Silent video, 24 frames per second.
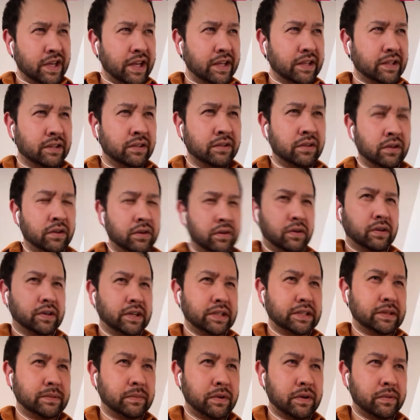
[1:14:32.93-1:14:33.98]
Jake's in New
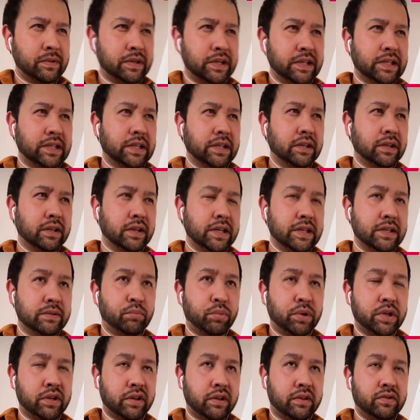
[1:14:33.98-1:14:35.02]
York at the moment, I think.
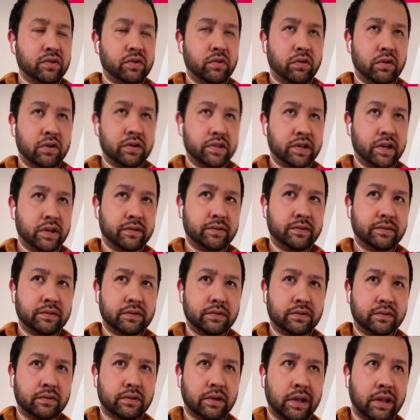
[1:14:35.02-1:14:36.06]
He's been in Georgia
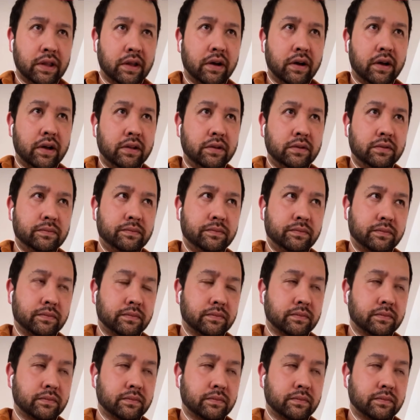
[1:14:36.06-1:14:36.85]
a lot.